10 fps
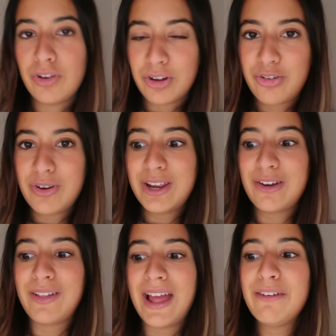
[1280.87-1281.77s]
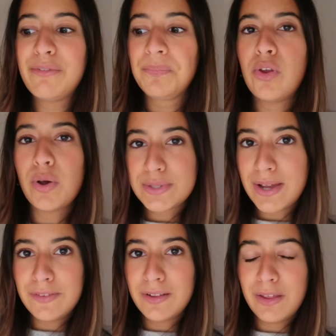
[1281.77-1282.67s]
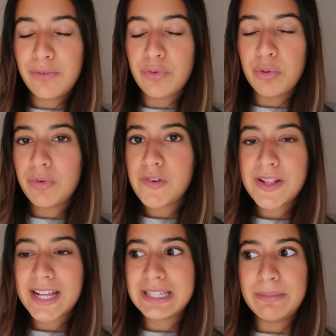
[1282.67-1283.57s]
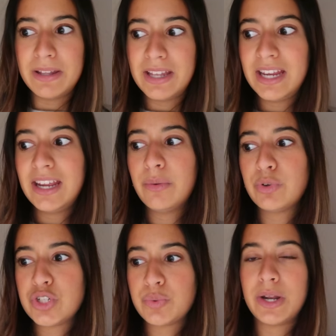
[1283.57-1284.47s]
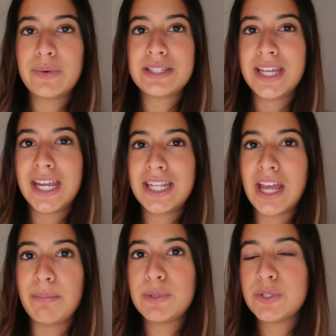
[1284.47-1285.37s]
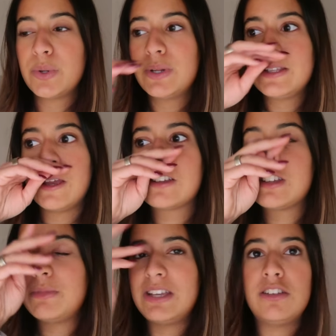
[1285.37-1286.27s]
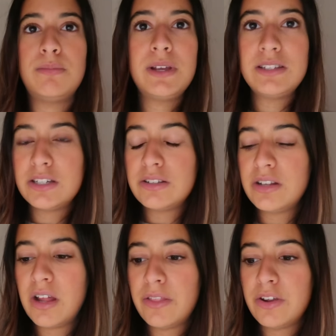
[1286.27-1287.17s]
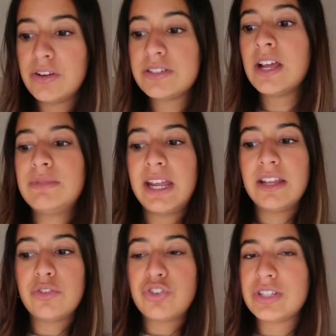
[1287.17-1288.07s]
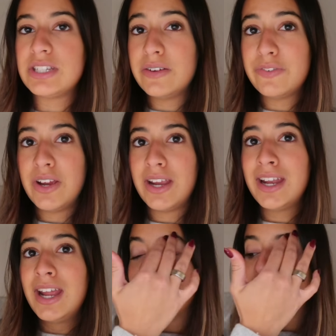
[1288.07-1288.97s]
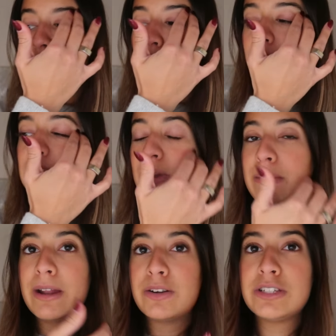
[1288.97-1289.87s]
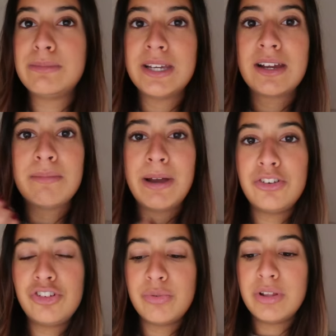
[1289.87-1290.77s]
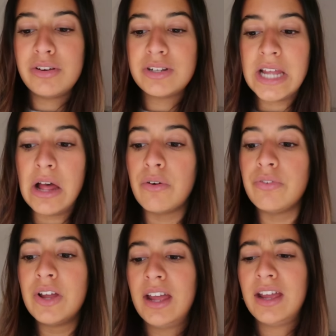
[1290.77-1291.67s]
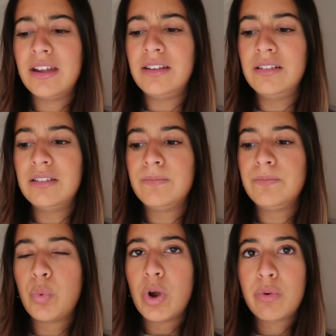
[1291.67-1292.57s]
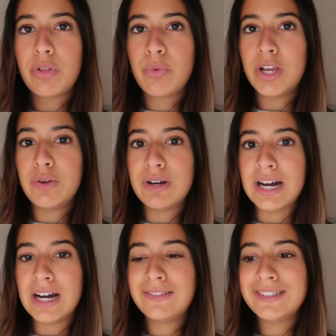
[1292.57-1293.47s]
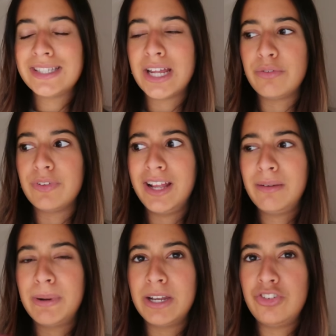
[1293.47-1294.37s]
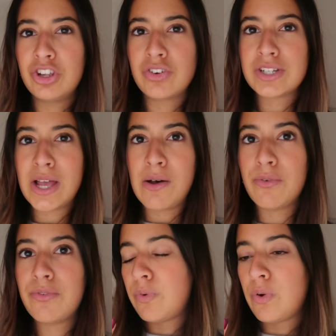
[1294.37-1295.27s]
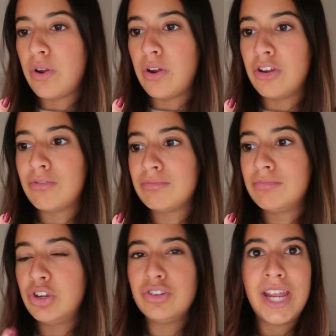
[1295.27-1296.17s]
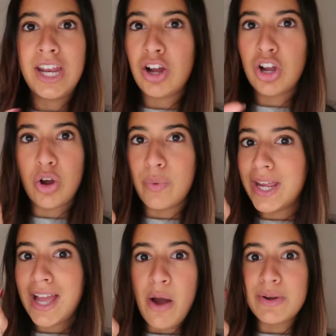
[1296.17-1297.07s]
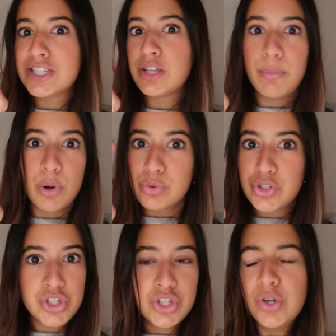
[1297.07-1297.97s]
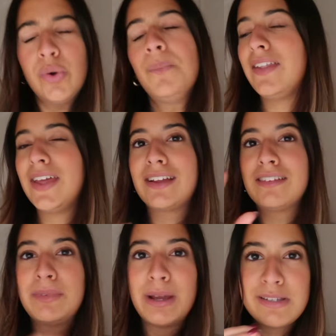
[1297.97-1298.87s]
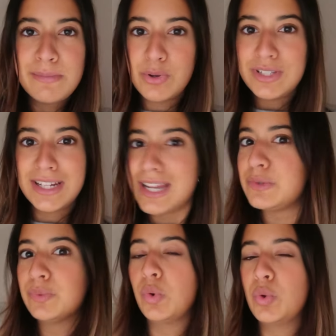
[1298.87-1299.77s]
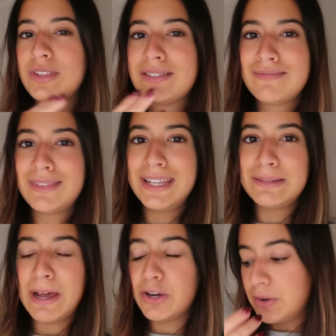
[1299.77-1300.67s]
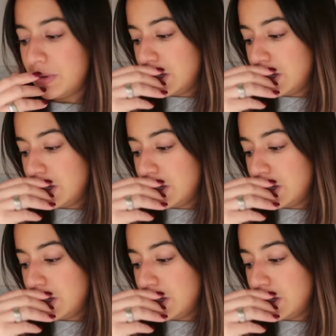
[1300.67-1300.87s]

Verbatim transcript: structuring your life, you also have to leave room for flexibility, which is what I was saying in the episode is like some days are busier than others, some days are just different. And so it's way better to be compassionate with yourself and work with what you have instead of like punishing yourself for your day not going how it's supposed to and like sometimes imposing less rules is better.